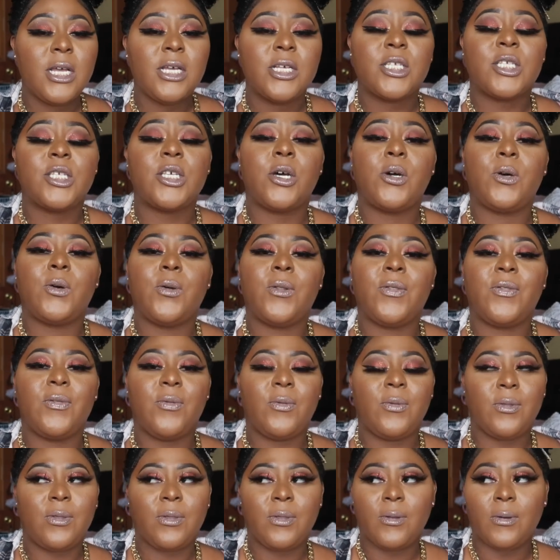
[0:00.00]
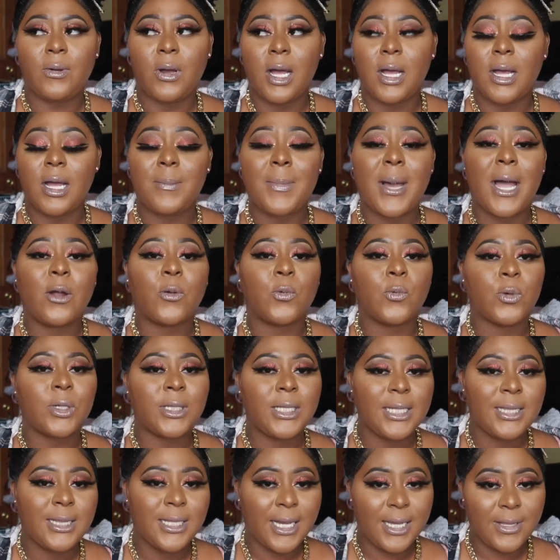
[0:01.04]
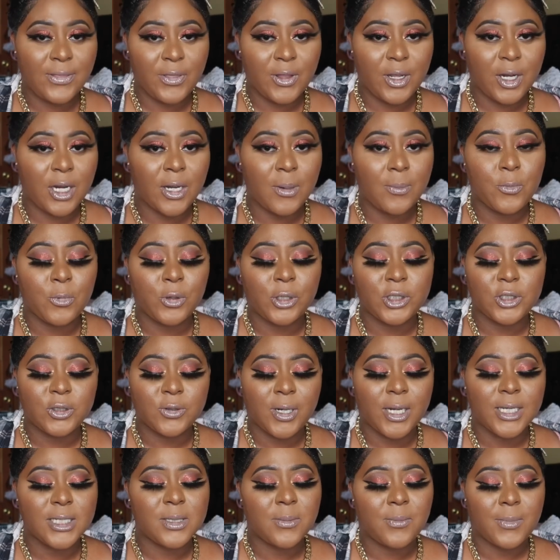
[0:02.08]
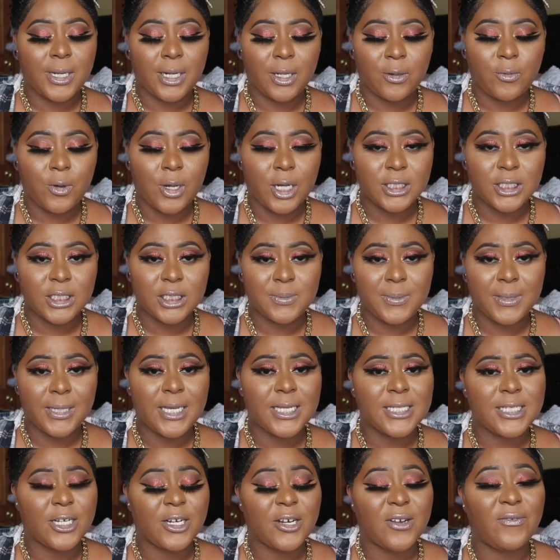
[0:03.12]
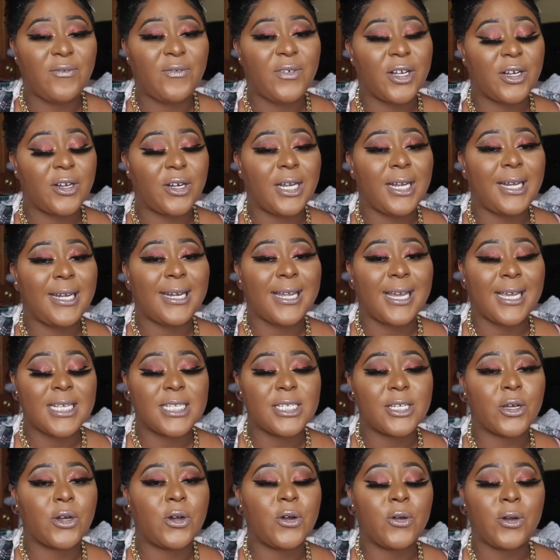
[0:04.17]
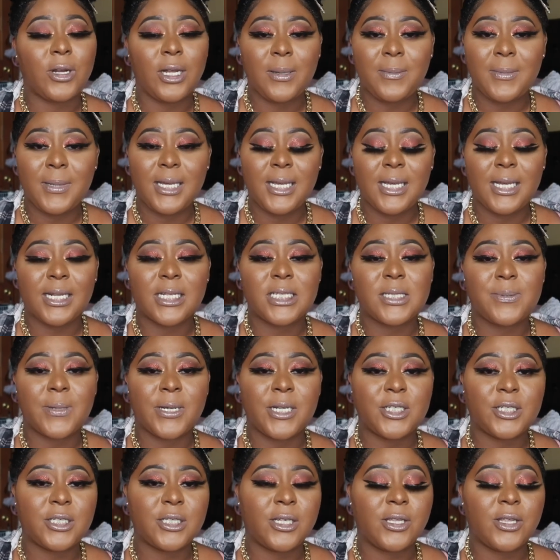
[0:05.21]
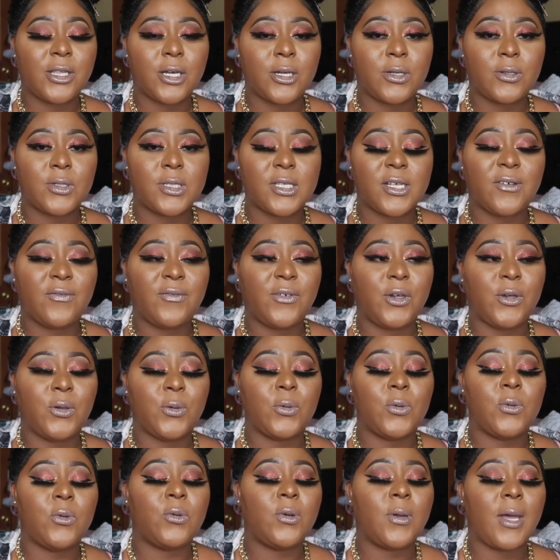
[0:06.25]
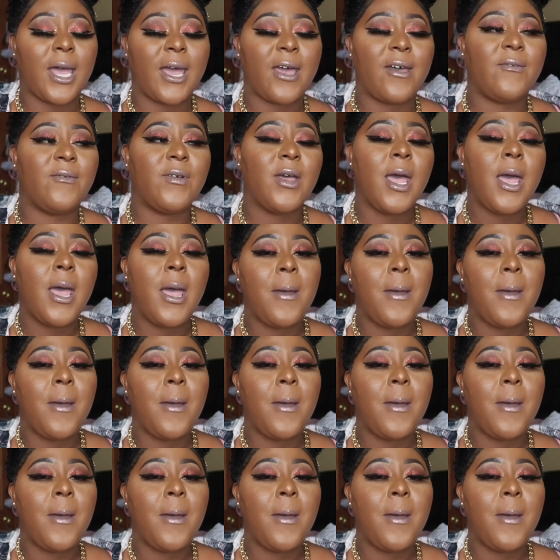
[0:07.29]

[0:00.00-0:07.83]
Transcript: So um, I really like their moisturizing body washes because they're very nice and creamy and especially those of you who have